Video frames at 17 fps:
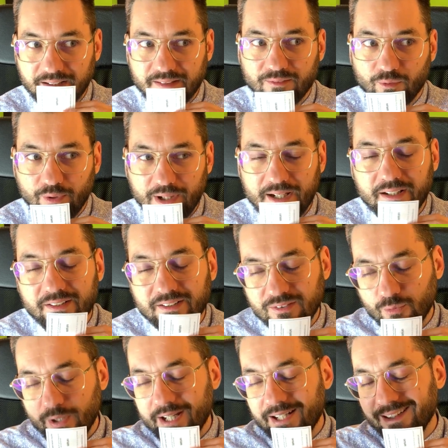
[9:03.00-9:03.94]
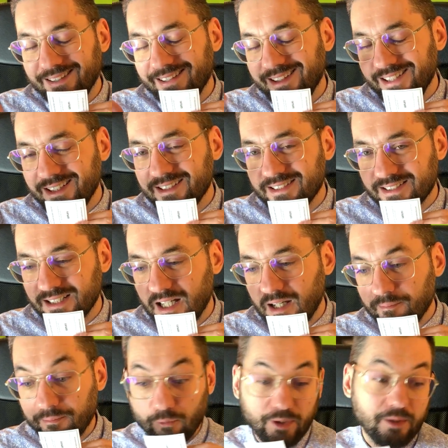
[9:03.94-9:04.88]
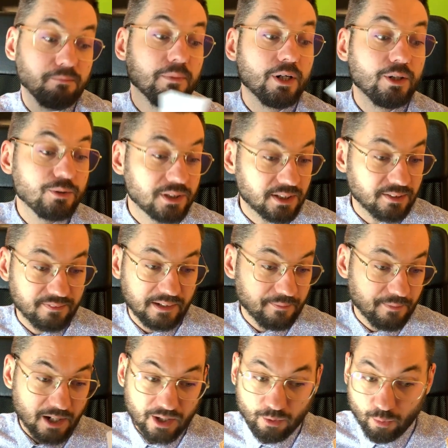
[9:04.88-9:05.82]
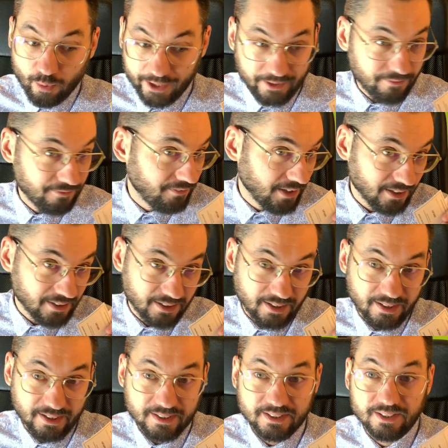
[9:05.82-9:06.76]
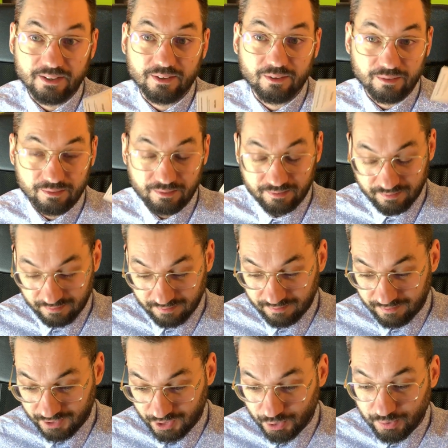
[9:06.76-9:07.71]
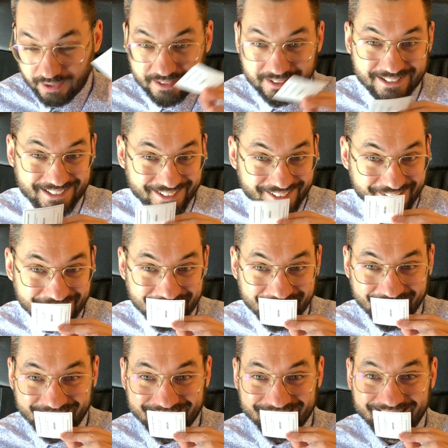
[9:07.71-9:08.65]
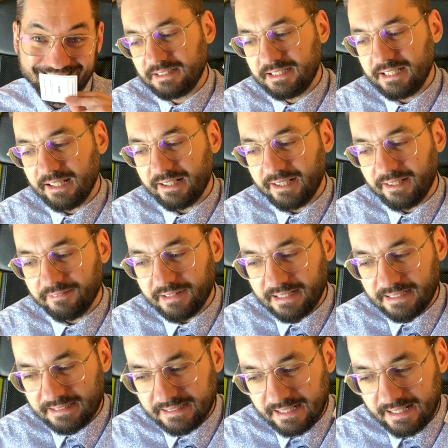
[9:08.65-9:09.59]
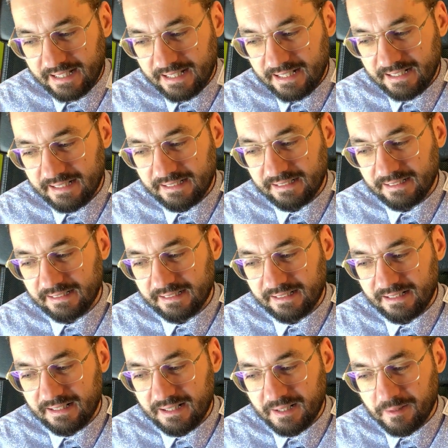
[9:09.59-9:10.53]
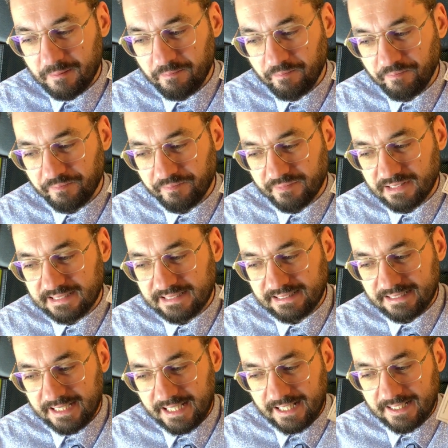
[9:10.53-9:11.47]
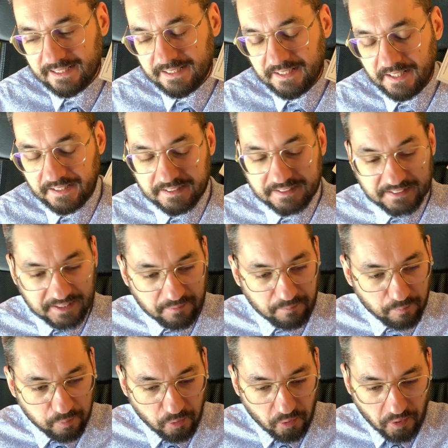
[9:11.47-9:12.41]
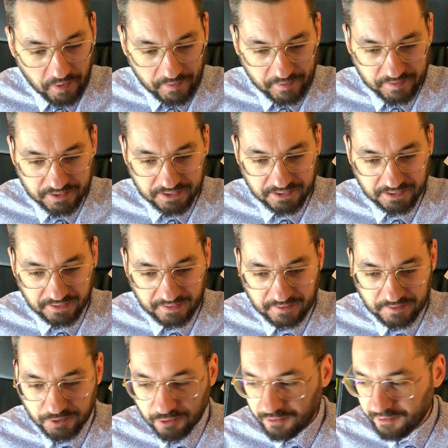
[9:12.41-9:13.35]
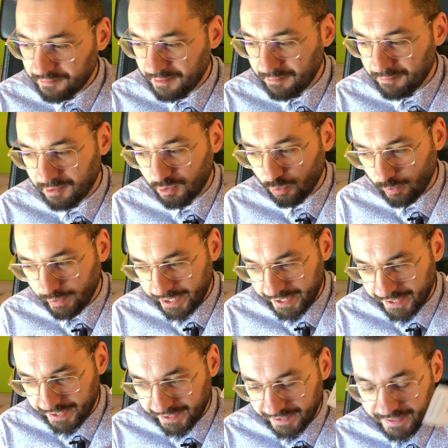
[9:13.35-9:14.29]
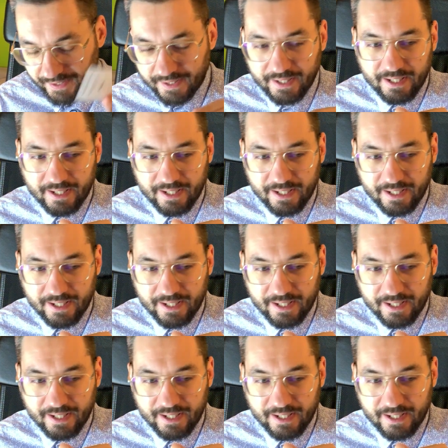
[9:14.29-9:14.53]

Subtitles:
when it heats up, well, most of them are quite funky, so do consider this. Thierry Vasser said at some point, and I don't remember where,